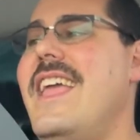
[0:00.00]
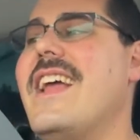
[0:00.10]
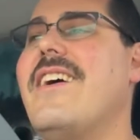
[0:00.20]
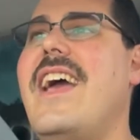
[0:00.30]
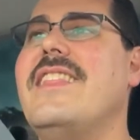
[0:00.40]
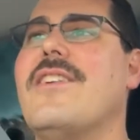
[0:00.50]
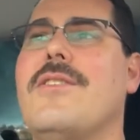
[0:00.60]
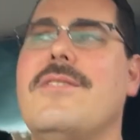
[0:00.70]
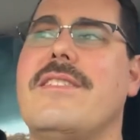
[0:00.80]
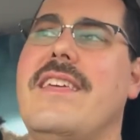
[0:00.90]
You know, and the
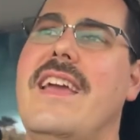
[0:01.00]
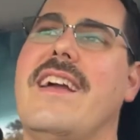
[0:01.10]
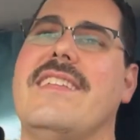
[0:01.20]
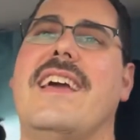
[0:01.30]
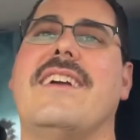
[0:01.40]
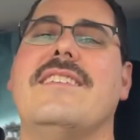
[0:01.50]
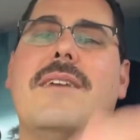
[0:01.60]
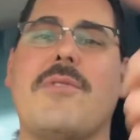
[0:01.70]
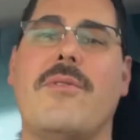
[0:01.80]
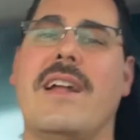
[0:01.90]
whole thing, like,
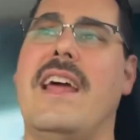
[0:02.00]
number one,